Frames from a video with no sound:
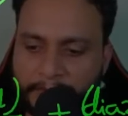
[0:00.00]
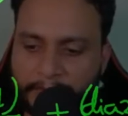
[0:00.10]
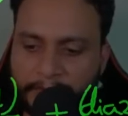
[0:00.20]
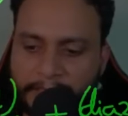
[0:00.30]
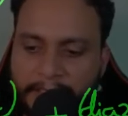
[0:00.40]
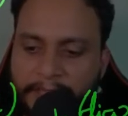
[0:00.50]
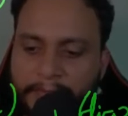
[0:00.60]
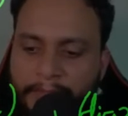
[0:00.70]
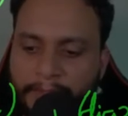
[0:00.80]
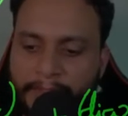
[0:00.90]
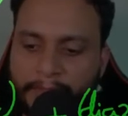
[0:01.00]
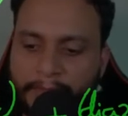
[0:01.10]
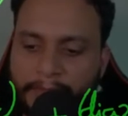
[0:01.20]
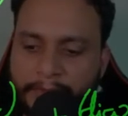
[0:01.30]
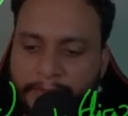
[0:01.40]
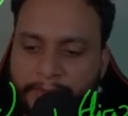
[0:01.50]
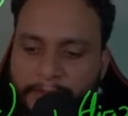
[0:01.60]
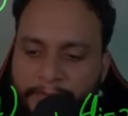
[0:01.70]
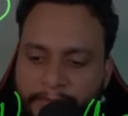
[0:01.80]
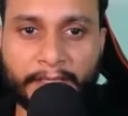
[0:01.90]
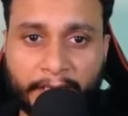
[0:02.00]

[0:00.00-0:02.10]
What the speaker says: So this length will be equals to 5.